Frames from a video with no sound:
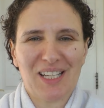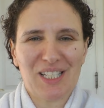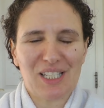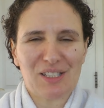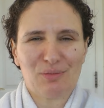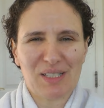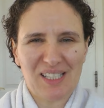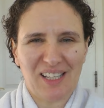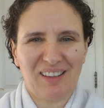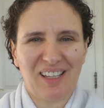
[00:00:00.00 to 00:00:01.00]
Just
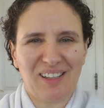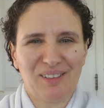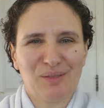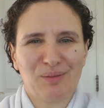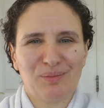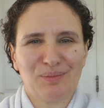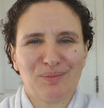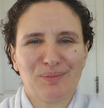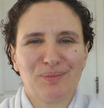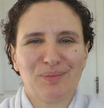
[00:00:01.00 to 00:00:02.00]
resetting
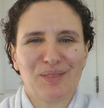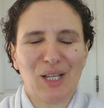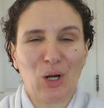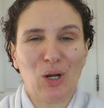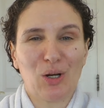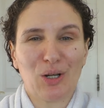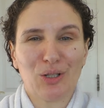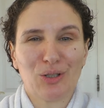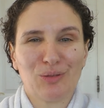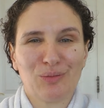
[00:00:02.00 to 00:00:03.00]
the clock.